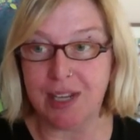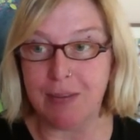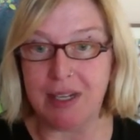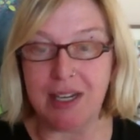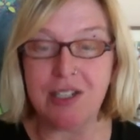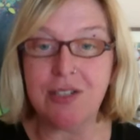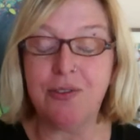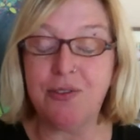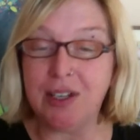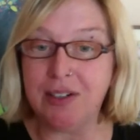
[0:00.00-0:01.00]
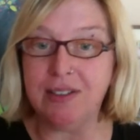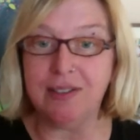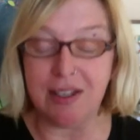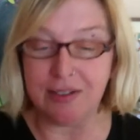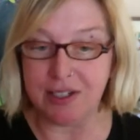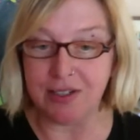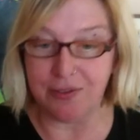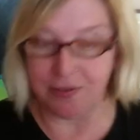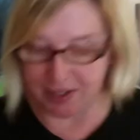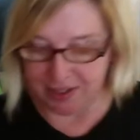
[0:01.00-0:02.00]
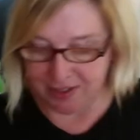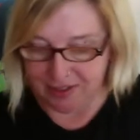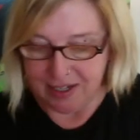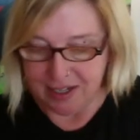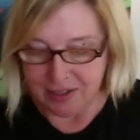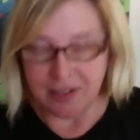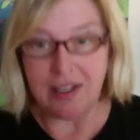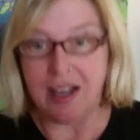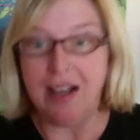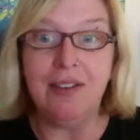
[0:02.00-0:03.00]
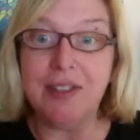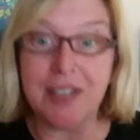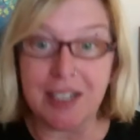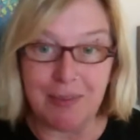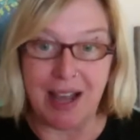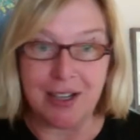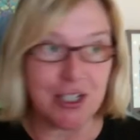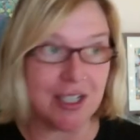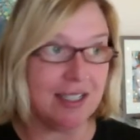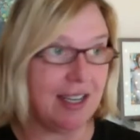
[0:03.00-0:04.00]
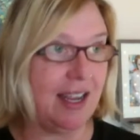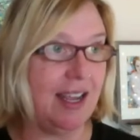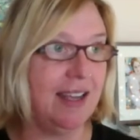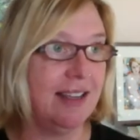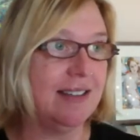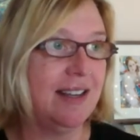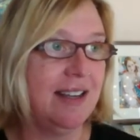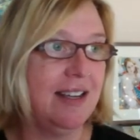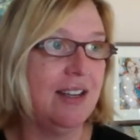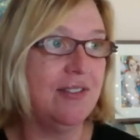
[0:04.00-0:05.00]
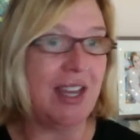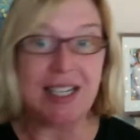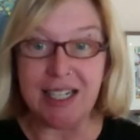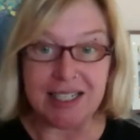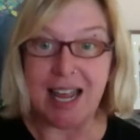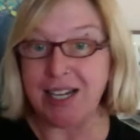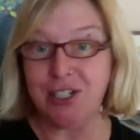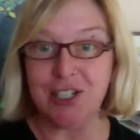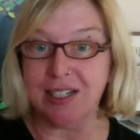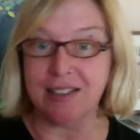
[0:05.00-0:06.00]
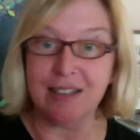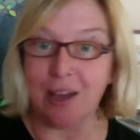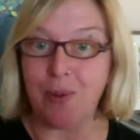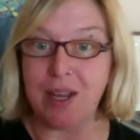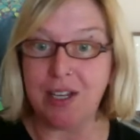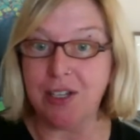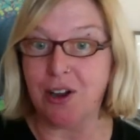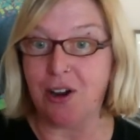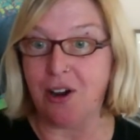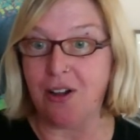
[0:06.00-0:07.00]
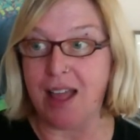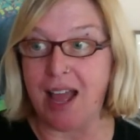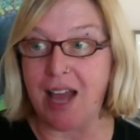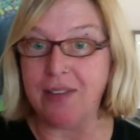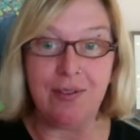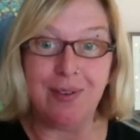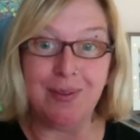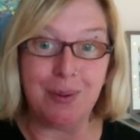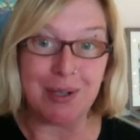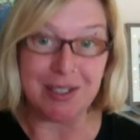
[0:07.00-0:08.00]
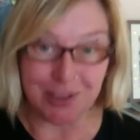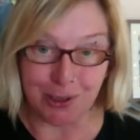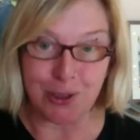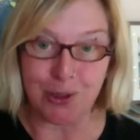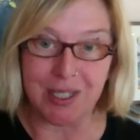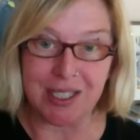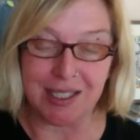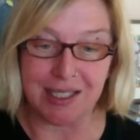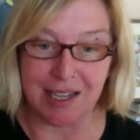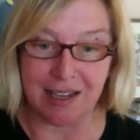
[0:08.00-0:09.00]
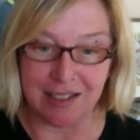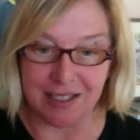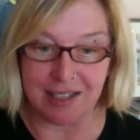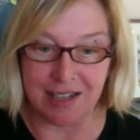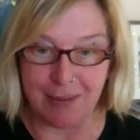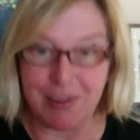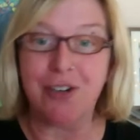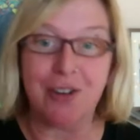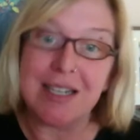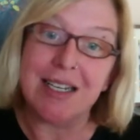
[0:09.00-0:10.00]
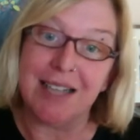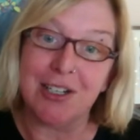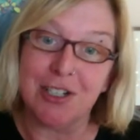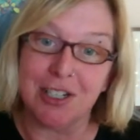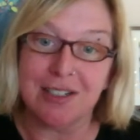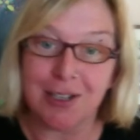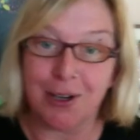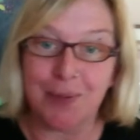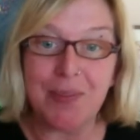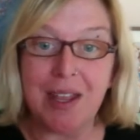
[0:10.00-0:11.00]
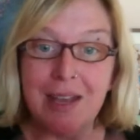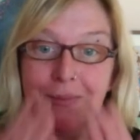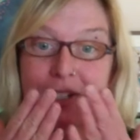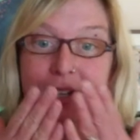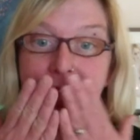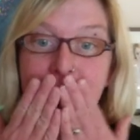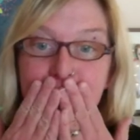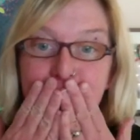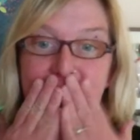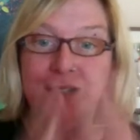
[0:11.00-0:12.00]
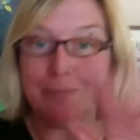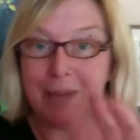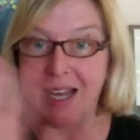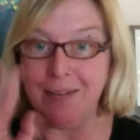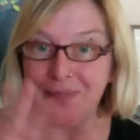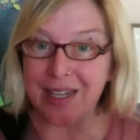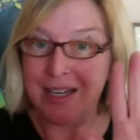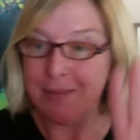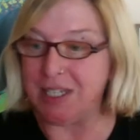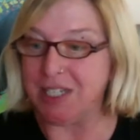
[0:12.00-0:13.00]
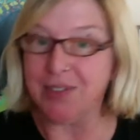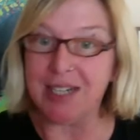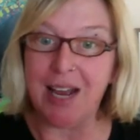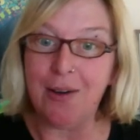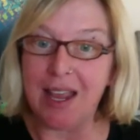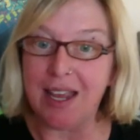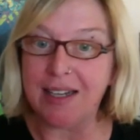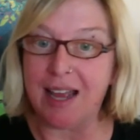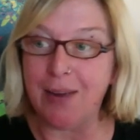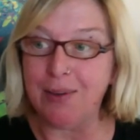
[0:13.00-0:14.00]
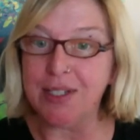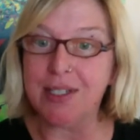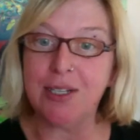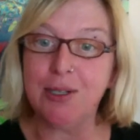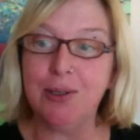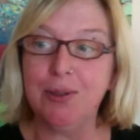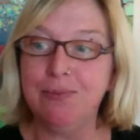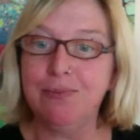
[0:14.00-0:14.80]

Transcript: in, and just feel the love and the compassion and that connection that we can all have, even when we're social distancing. This is a time to create connection. So much love. Bye. Peace for now, and I will see you